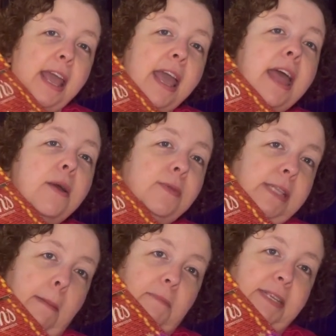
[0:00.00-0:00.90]
It was
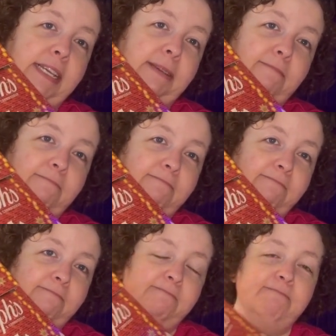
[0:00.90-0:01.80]
empty.
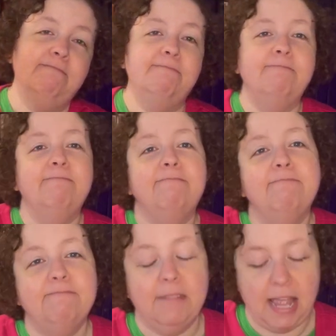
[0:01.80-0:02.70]

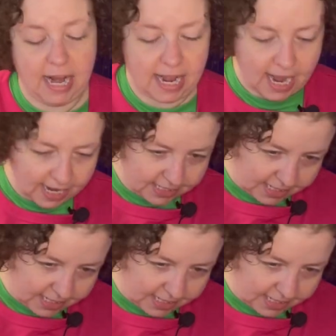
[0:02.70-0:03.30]
And I kind of